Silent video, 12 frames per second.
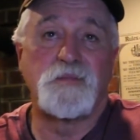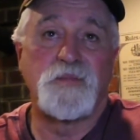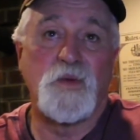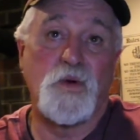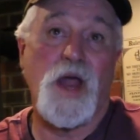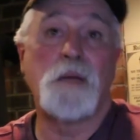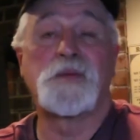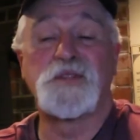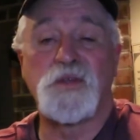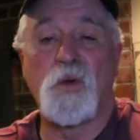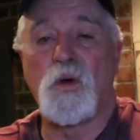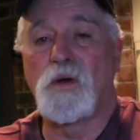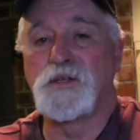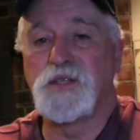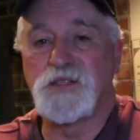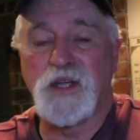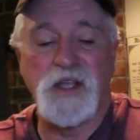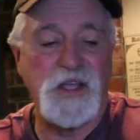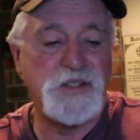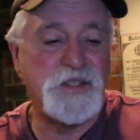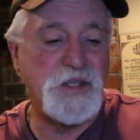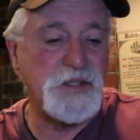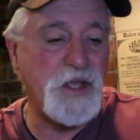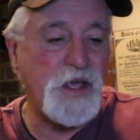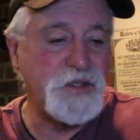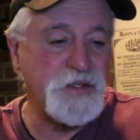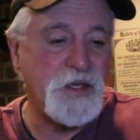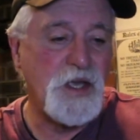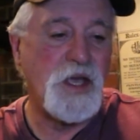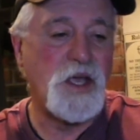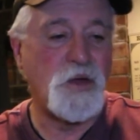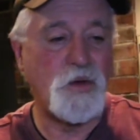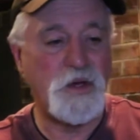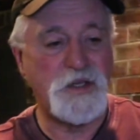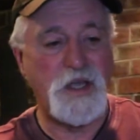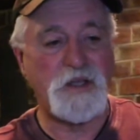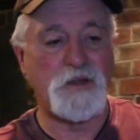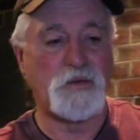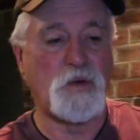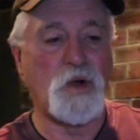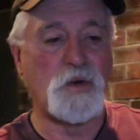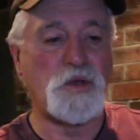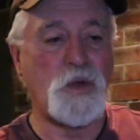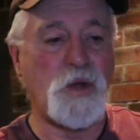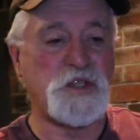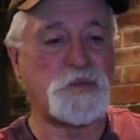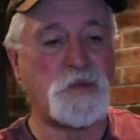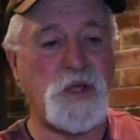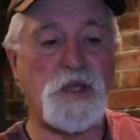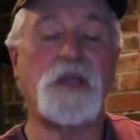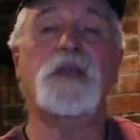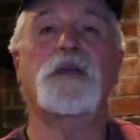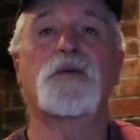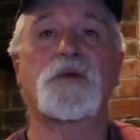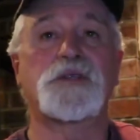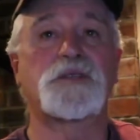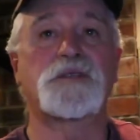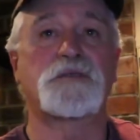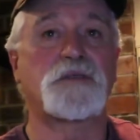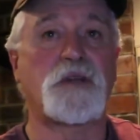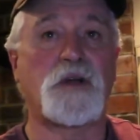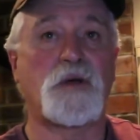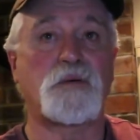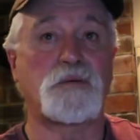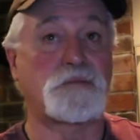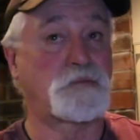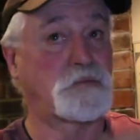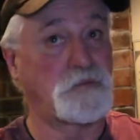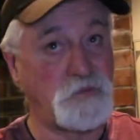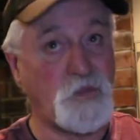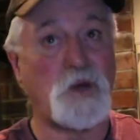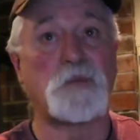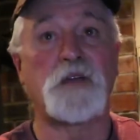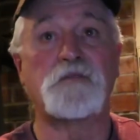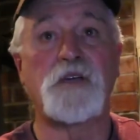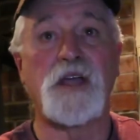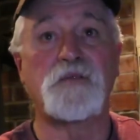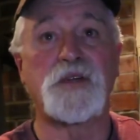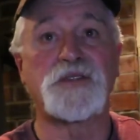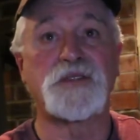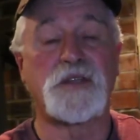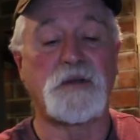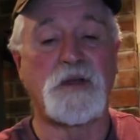or apples to oranges, I guess in this case. We're going to take the Rode USB, which, you know, one of my favorites,